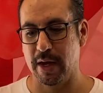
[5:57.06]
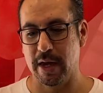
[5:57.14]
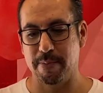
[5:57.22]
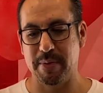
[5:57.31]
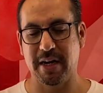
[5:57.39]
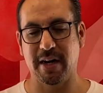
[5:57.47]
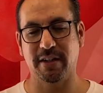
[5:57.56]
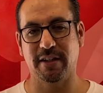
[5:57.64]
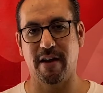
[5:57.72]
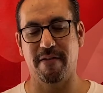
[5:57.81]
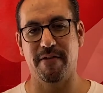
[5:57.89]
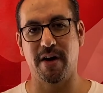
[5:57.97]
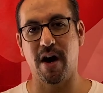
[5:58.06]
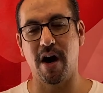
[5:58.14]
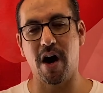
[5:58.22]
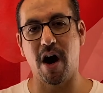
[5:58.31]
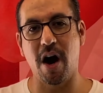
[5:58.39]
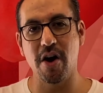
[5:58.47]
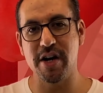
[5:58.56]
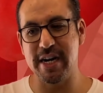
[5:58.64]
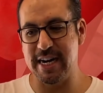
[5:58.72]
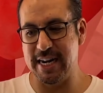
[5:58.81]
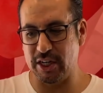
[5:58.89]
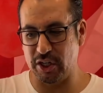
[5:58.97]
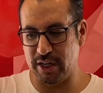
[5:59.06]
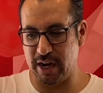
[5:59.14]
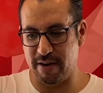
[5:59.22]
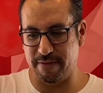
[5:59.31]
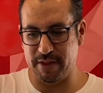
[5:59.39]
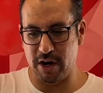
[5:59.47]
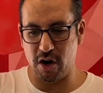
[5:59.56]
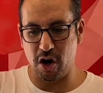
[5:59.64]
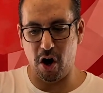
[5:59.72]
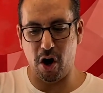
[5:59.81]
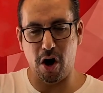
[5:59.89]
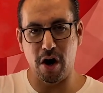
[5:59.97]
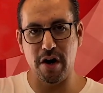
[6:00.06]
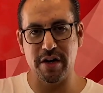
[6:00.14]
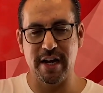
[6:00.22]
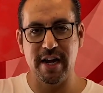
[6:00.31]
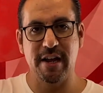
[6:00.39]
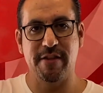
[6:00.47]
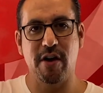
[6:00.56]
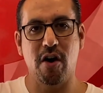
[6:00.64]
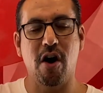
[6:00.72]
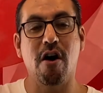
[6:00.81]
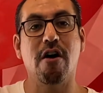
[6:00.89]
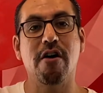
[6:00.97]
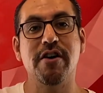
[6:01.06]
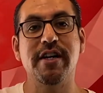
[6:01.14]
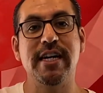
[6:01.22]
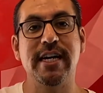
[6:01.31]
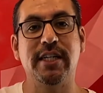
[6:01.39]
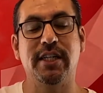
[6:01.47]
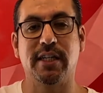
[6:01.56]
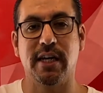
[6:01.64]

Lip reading: because of the hardness of their heart. Their hardness